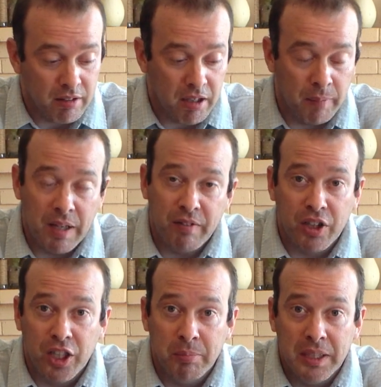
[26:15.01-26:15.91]
I'm never
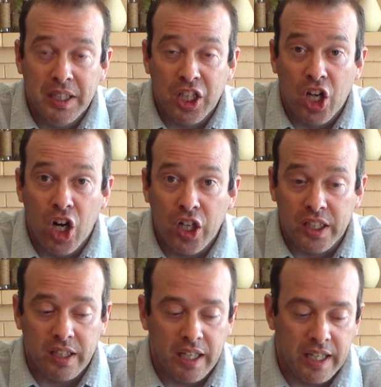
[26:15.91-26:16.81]
going to be in the
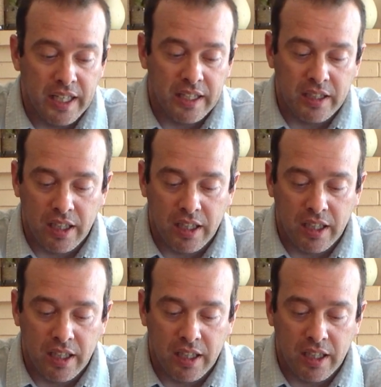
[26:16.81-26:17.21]
garden. And